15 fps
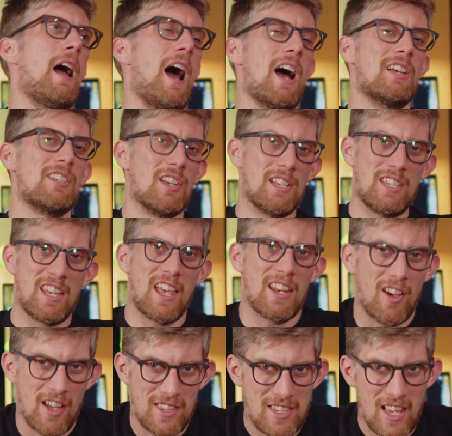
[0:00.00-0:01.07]
as I said,
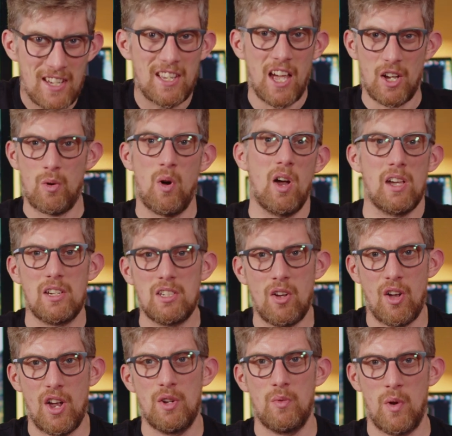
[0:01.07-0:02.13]
I did get quite
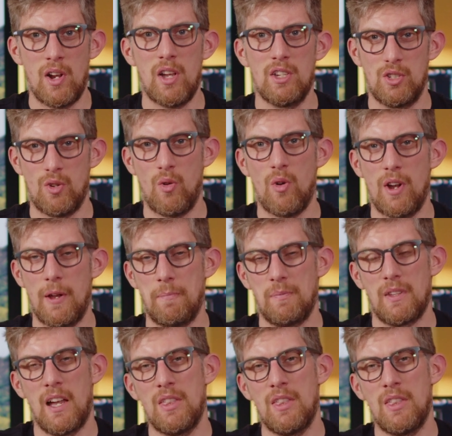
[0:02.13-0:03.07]
excited when I saw it.